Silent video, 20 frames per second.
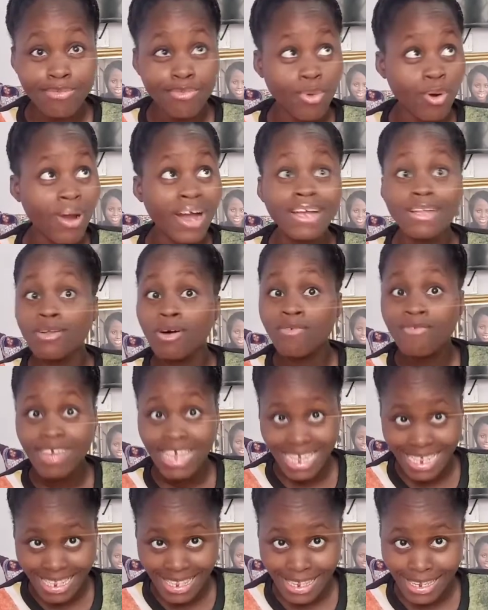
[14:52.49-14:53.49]
but I love
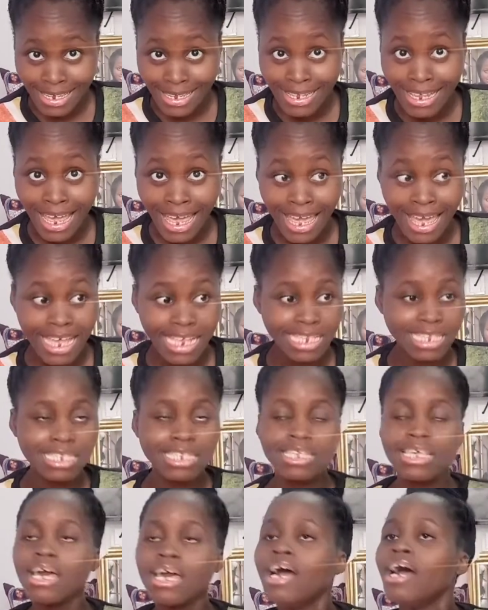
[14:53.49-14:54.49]
eating,
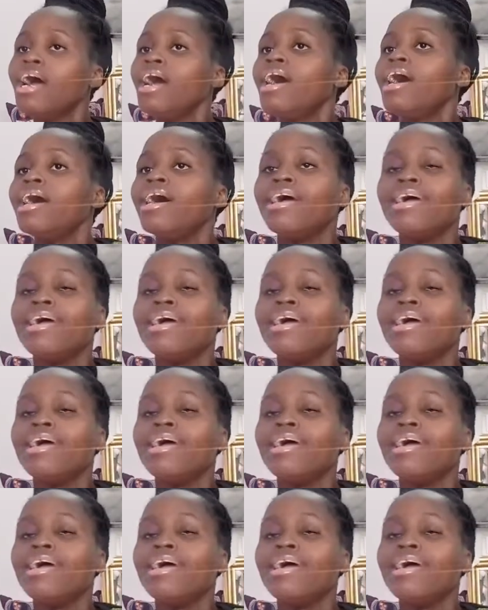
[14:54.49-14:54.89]
yes.